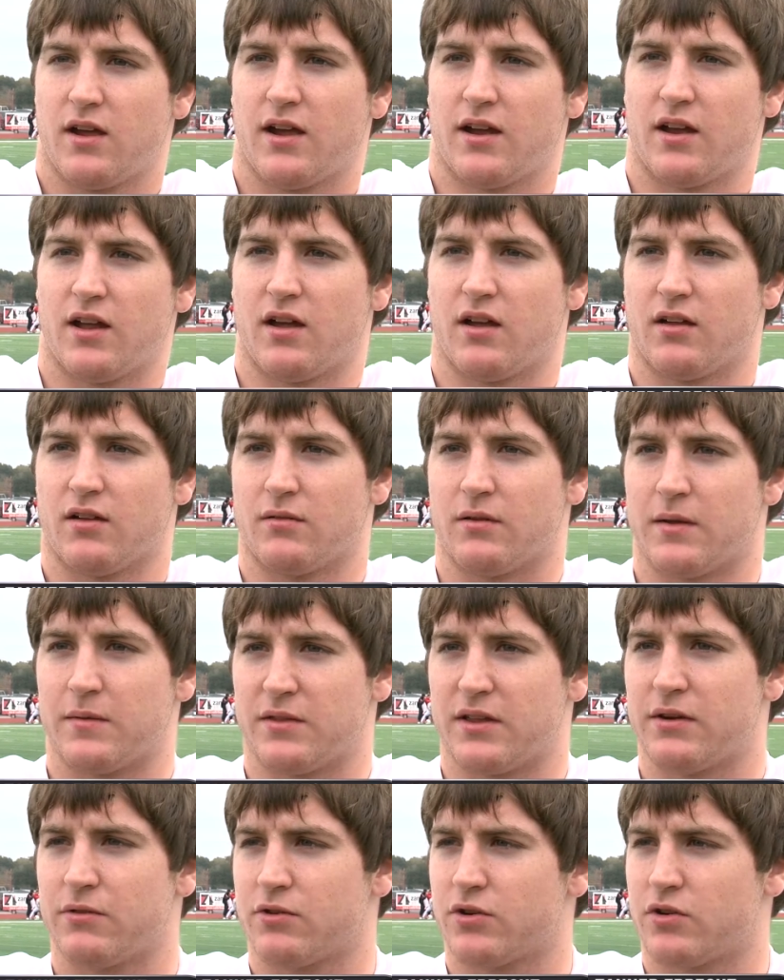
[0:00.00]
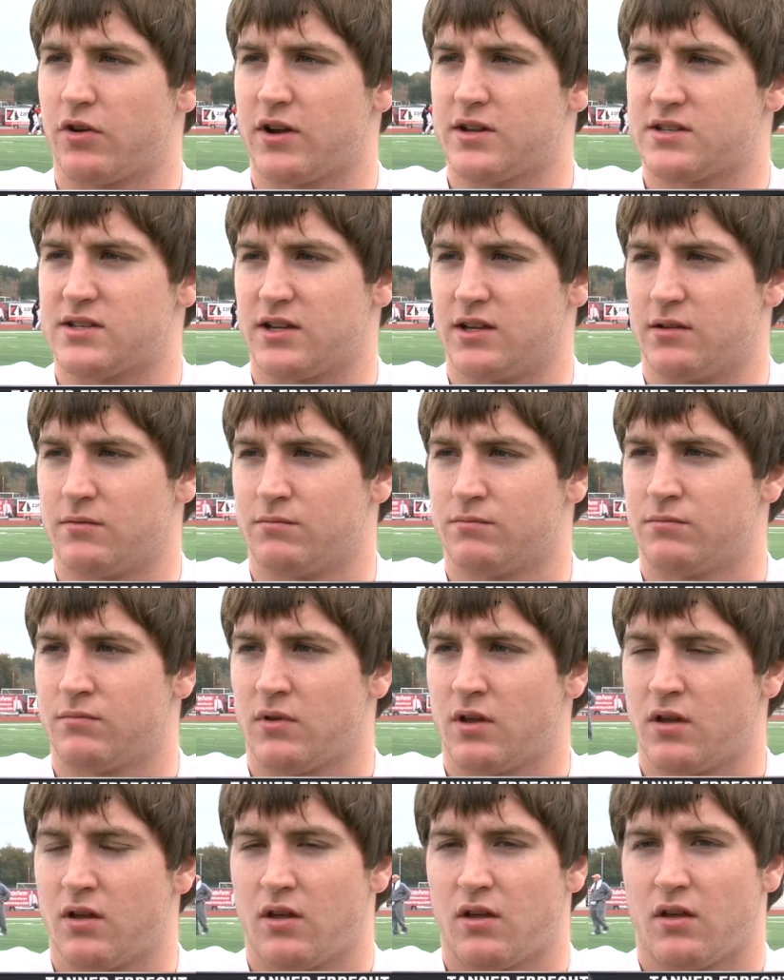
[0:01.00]
and uh, and they were a great team.
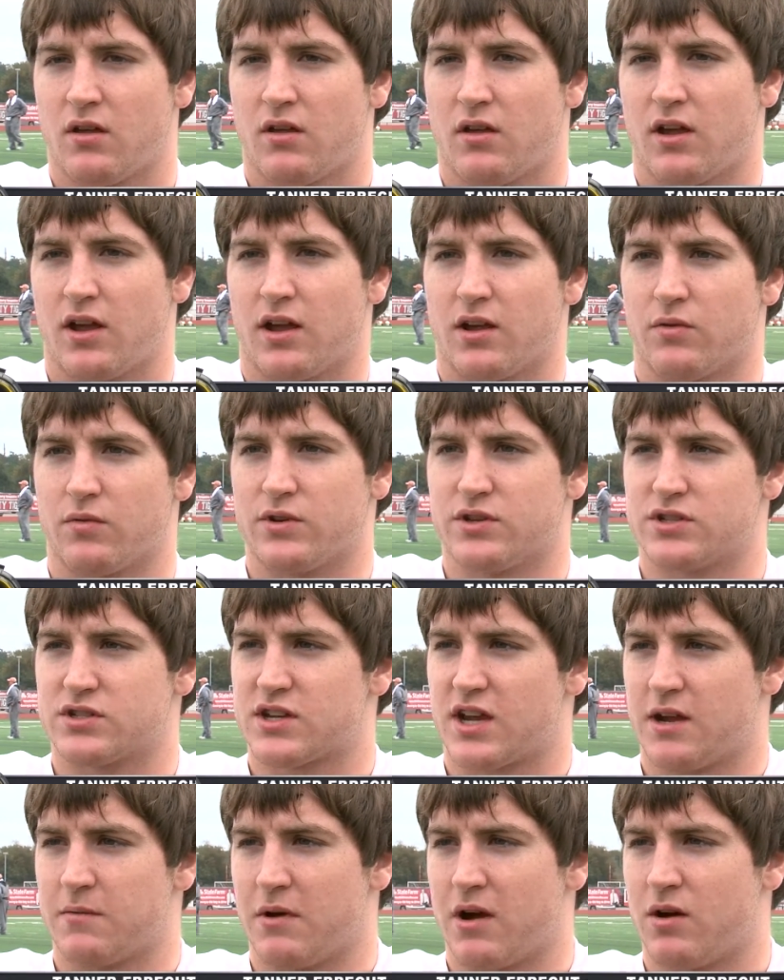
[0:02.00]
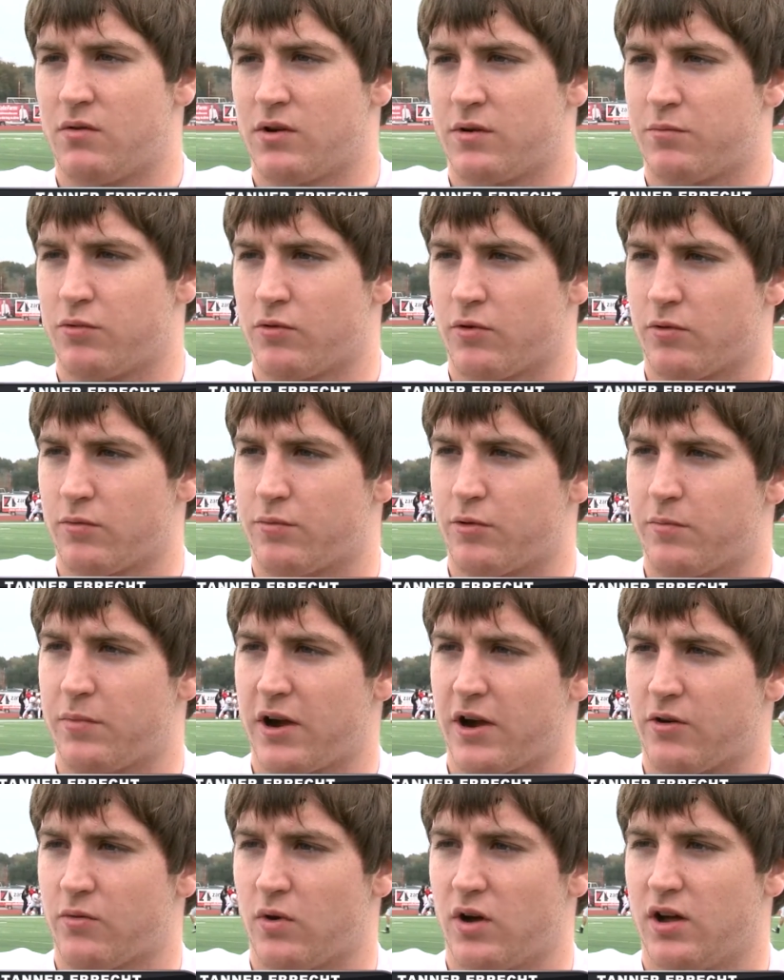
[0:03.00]
And we just came out. We were
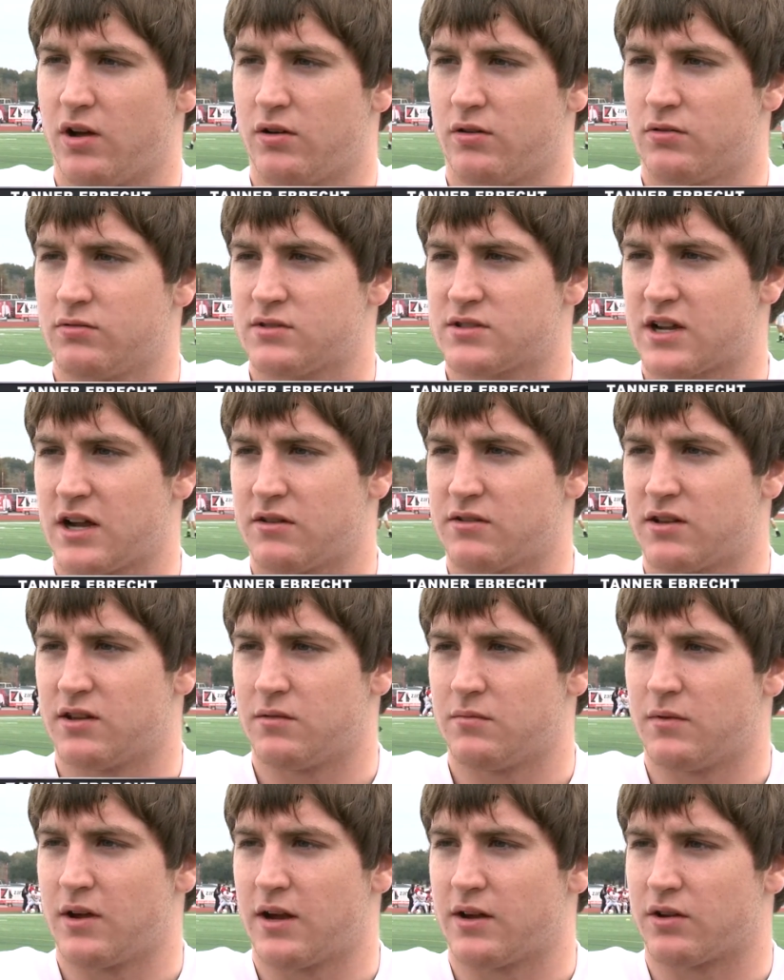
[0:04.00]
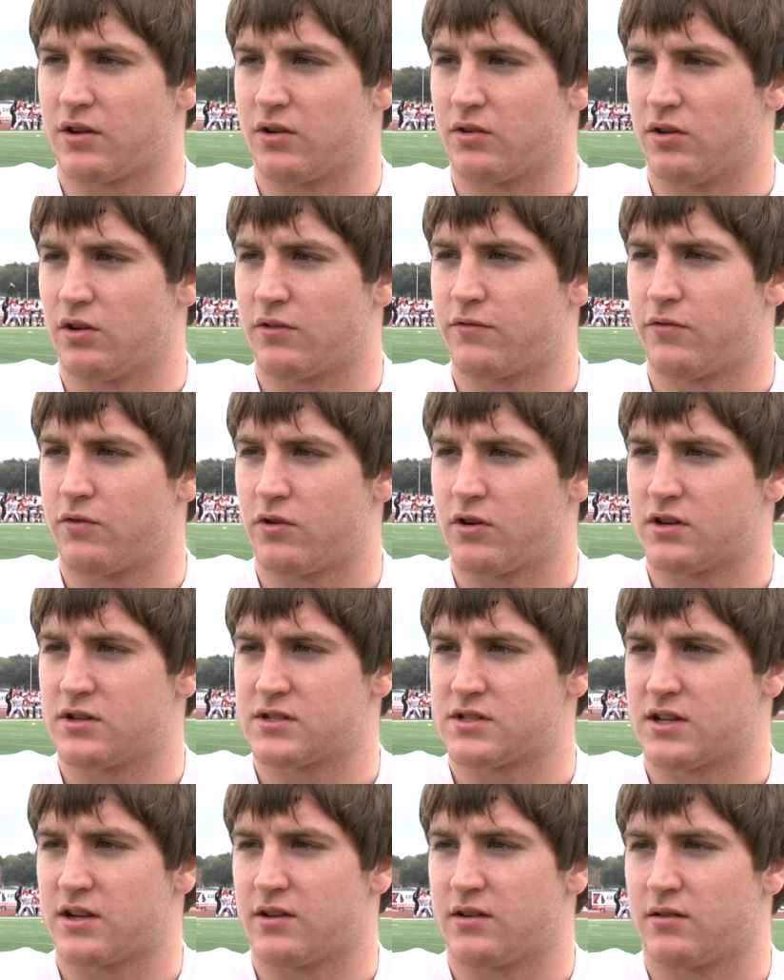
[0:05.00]
prepared well. Scout team had a good look for
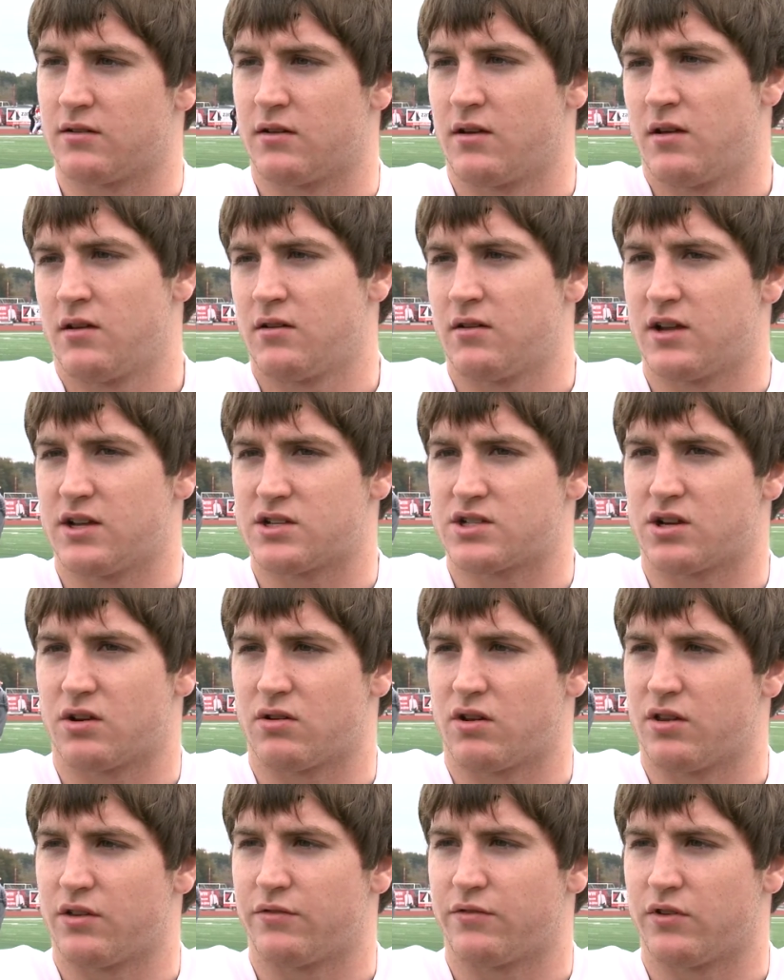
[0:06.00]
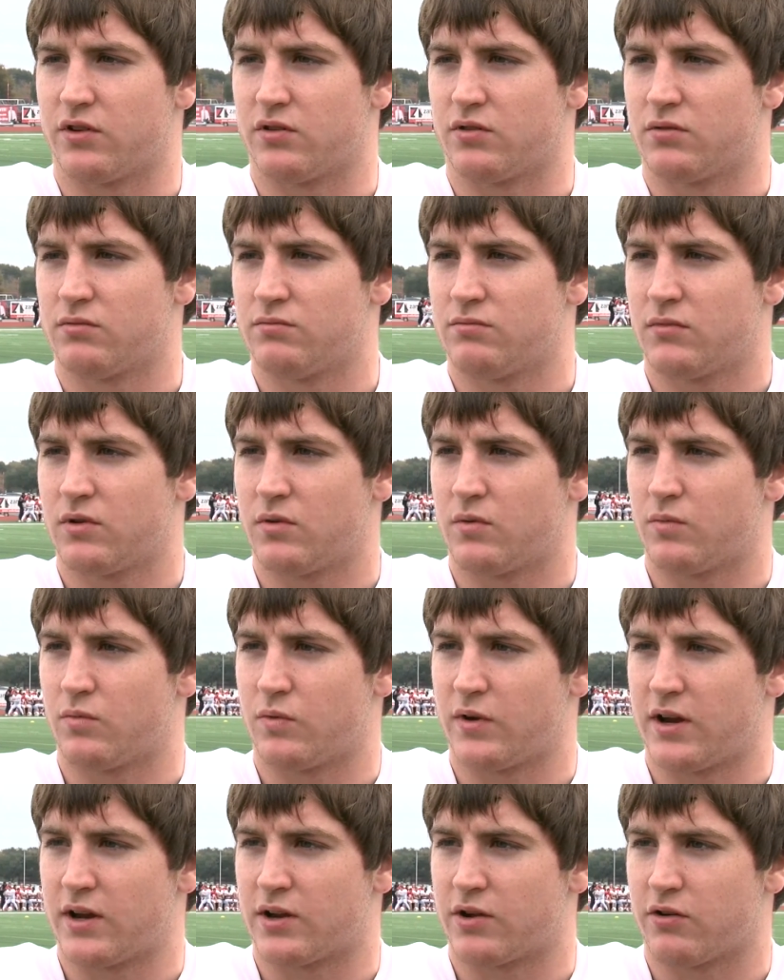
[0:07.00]
us, and it showed on the field.
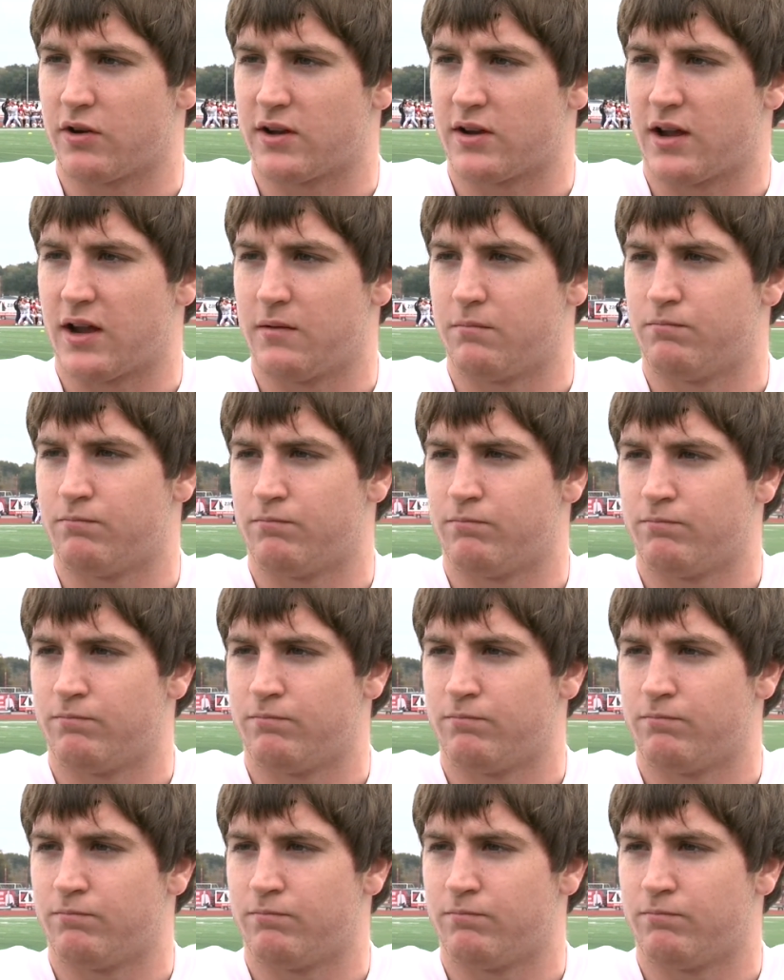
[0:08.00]
And we had a great game.